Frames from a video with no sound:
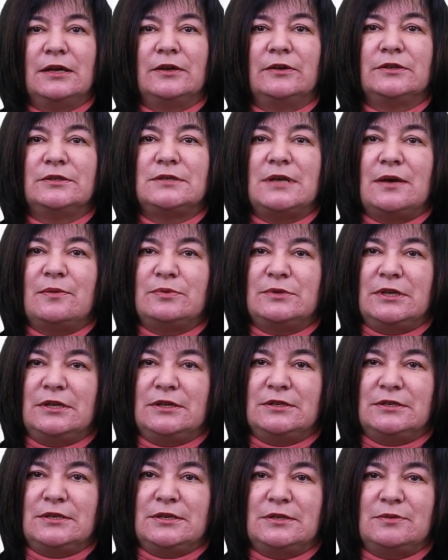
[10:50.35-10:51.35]

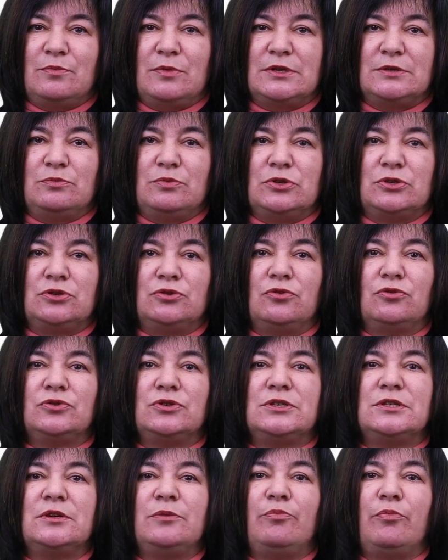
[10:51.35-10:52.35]
substances must be stored
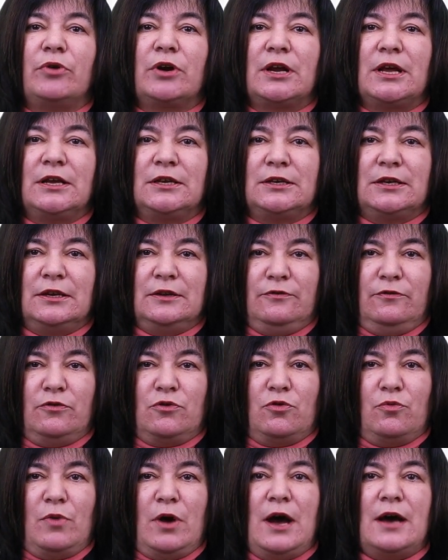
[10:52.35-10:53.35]
separately
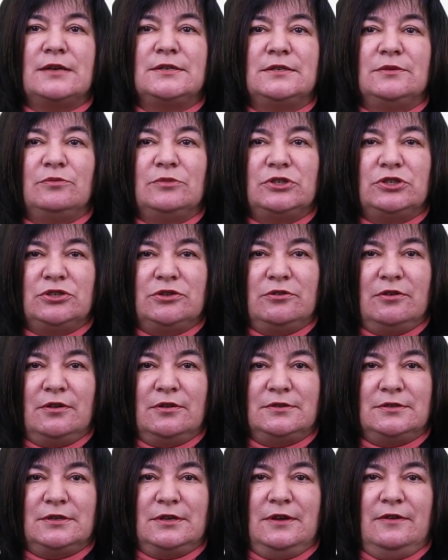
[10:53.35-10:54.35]
from other
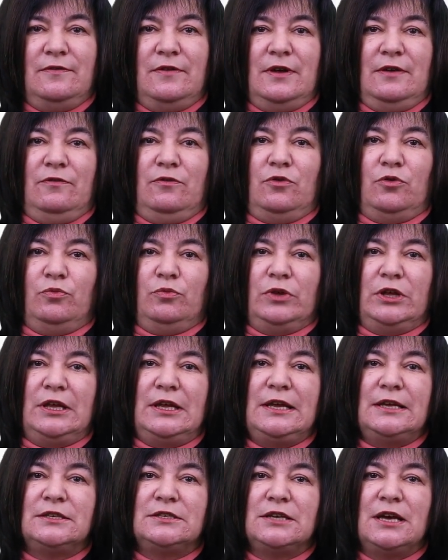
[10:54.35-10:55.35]
materials, away from
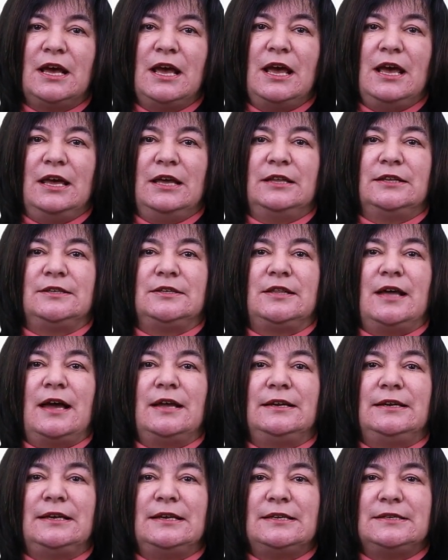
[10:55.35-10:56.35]
heat, in
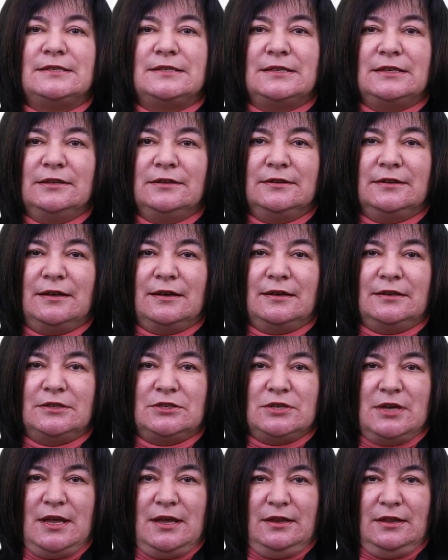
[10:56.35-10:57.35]
tightly sealed
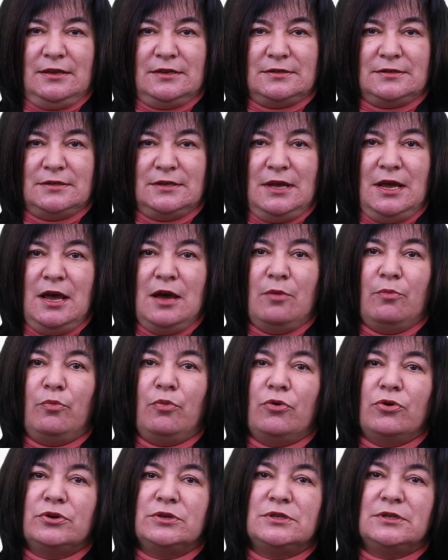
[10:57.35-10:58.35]
containers.
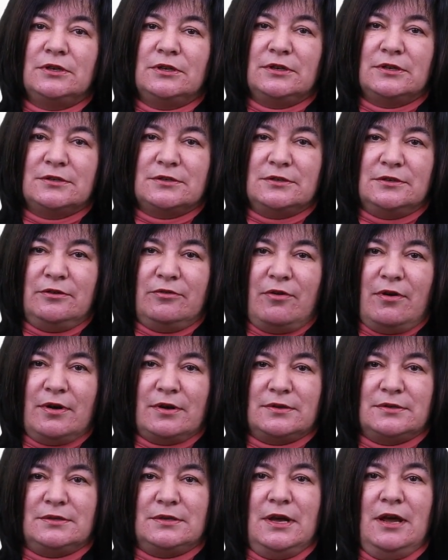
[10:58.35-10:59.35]
Poisonous
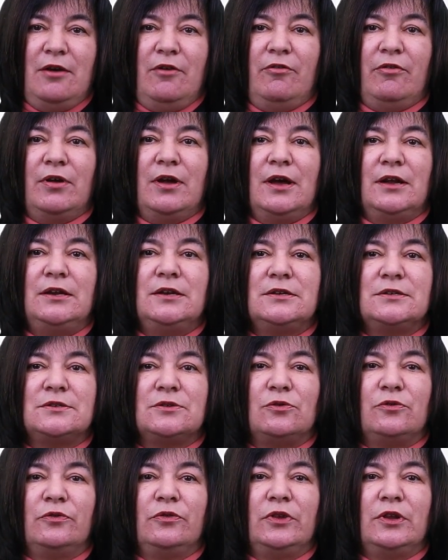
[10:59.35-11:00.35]
drugs, regardless
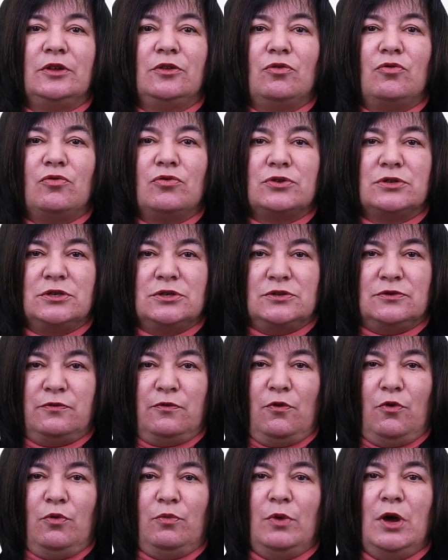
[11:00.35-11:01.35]
of the dosage
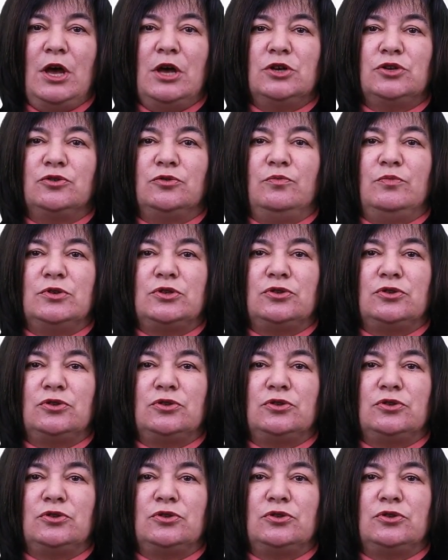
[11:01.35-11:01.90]
form, should be